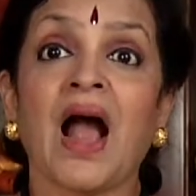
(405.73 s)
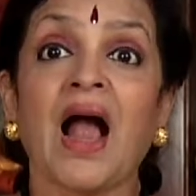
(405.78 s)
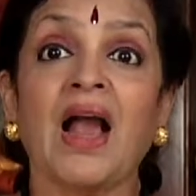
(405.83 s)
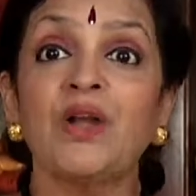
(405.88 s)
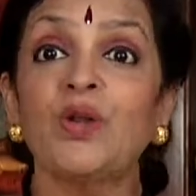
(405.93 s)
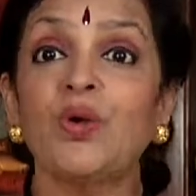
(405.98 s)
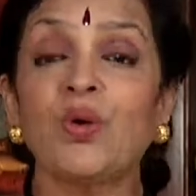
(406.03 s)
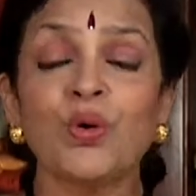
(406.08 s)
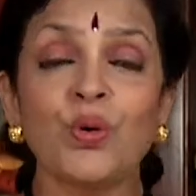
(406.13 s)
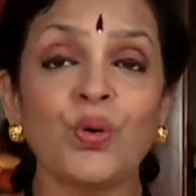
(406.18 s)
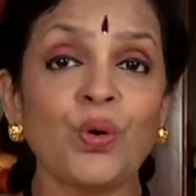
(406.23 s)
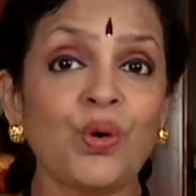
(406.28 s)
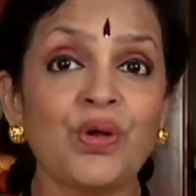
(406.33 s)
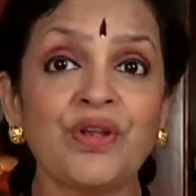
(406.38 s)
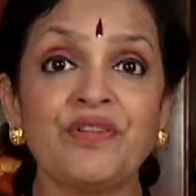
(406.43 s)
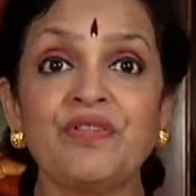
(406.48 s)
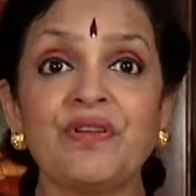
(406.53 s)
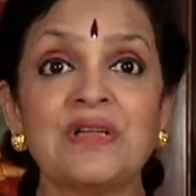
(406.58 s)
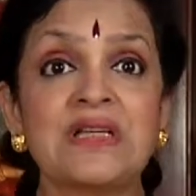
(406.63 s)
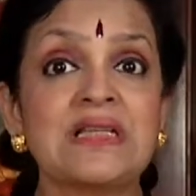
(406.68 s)
I don't know
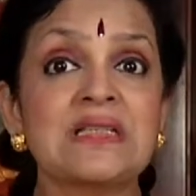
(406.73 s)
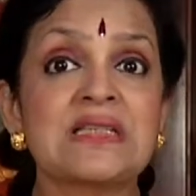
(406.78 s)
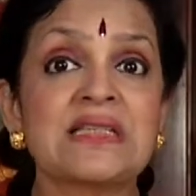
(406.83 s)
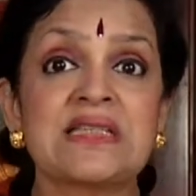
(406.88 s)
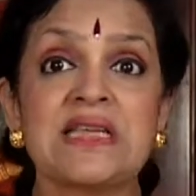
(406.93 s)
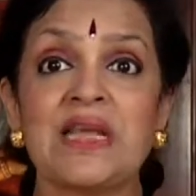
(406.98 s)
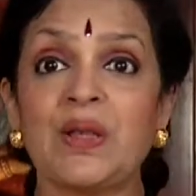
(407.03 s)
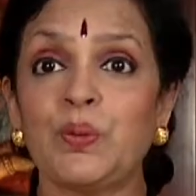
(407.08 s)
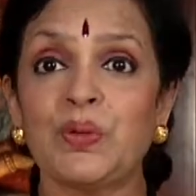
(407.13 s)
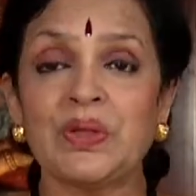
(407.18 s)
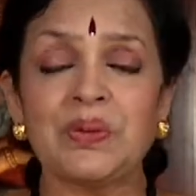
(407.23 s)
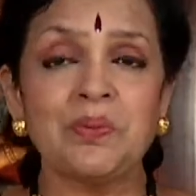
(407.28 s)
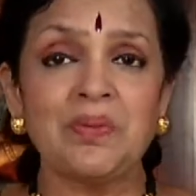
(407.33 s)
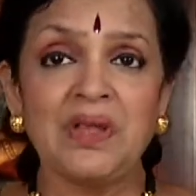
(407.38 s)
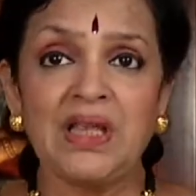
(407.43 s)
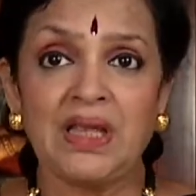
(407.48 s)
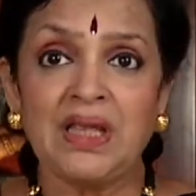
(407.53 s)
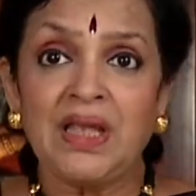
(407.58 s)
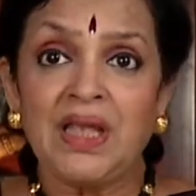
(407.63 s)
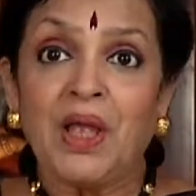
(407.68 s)
if it will stay with
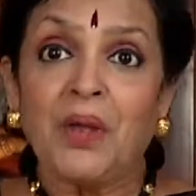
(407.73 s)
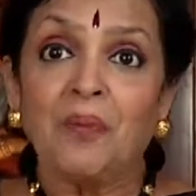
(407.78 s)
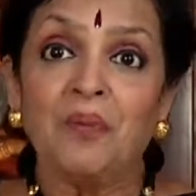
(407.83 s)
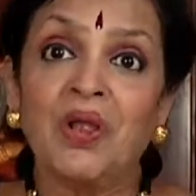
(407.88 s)
me,